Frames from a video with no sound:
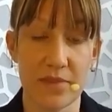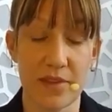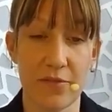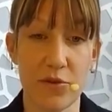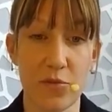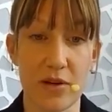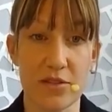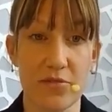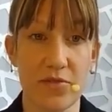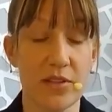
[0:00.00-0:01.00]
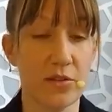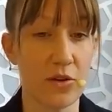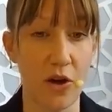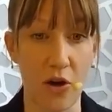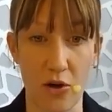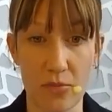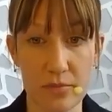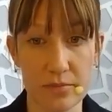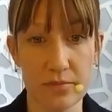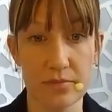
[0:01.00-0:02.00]
if you want to feel
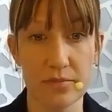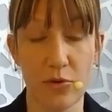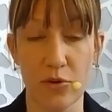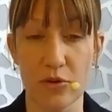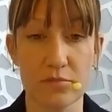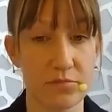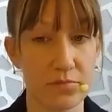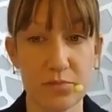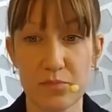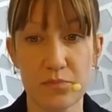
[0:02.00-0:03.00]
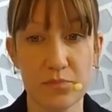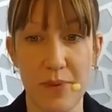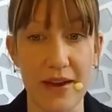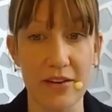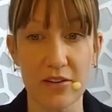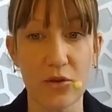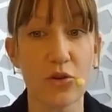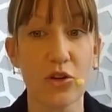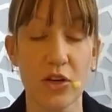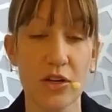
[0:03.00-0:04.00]
calm or better or
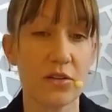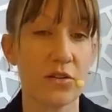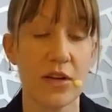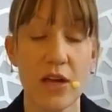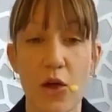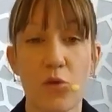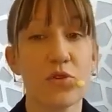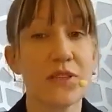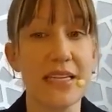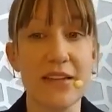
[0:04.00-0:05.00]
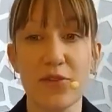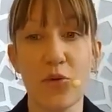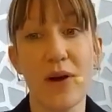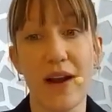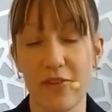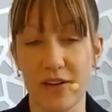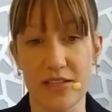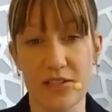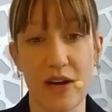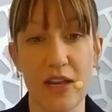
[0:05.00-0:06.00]
good or relief or whatever it
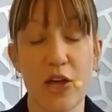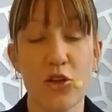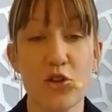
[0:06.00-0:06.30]
is, right?